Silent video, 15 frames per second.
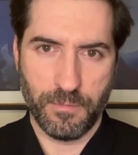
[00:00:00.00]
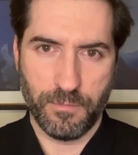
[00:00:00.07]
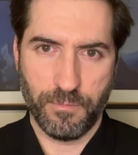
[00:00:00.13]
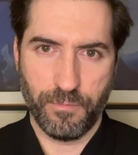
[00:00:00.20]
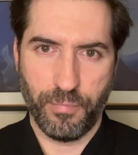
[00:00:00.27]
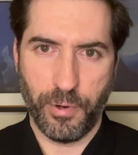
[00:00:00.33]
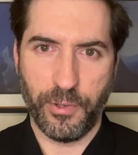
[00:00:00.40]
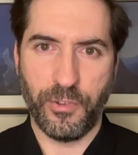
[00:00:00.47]

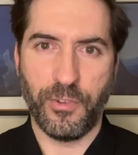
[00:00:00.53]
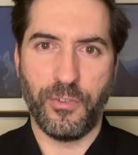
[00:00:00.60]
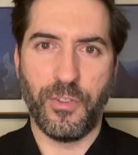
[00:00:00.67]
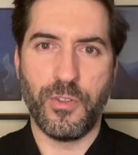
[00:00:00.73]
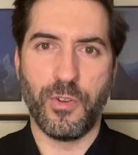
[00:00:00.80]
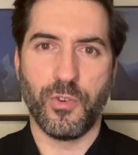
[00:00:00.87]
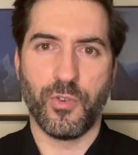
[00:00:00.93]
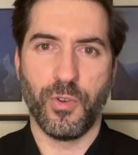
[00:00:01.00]
presence that
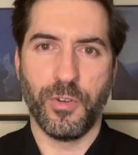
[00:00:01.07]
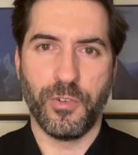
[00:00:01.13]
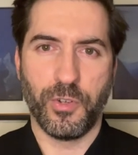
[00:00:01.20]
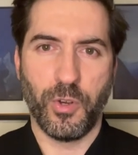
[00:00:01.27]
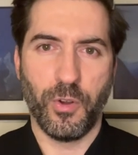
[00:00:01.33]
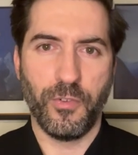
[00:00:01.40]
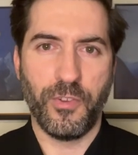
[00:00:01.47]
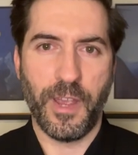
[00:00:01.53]
you're trying to
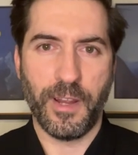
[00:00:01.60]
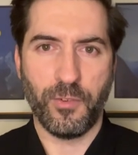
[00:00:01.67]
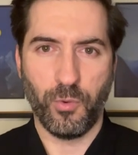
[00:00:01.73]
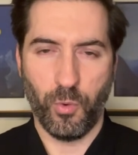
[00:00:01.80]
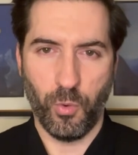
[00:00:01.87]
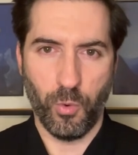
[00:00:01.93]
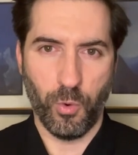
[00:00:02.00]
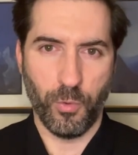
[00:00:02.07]
contact
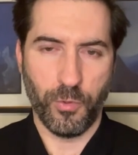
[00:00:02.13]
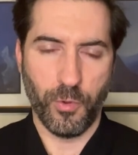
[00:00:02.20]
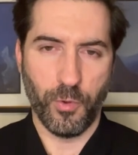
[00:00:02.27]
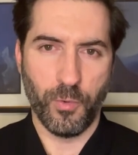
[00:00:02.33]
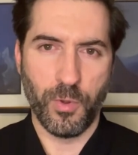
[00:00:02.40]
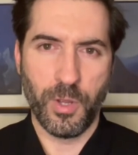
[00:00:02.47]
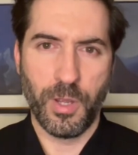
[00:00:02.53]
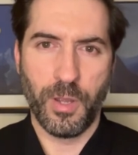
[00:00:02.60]
or
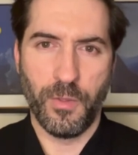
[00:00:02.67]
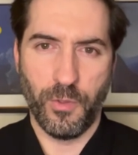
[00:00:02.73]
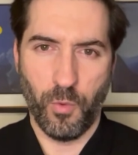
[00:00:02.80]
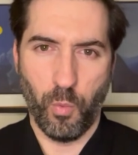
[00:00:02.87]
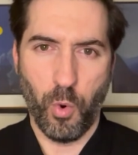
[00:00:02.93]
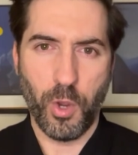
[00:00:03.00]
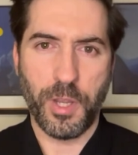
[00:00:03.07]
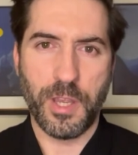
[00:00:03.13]
the, the
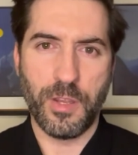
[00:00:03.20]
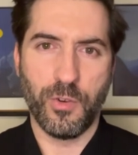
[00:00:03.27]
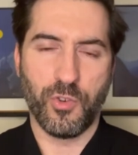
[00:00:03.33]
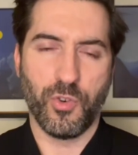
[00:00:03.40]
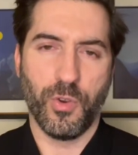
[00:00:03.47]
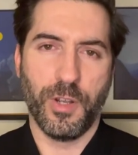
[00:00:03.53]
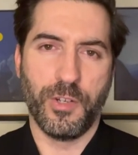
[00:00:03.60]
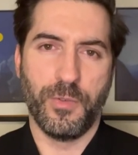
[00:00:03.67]
working you're
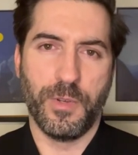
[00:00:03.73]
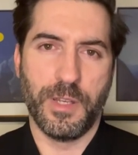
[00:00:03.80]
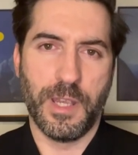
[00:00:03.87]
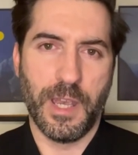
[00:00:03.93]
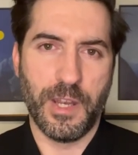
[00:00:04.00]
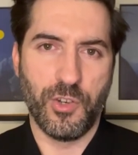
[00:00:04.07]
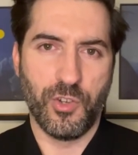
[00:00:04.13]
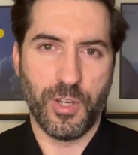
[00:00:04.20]
trying to
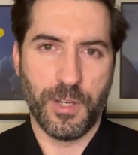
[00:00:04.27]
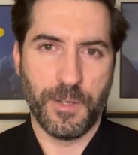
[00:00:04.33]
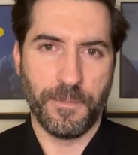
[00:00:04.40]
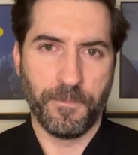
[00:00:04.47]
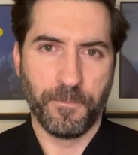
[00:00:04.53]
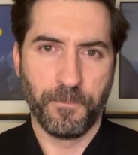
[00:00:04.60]
engage in.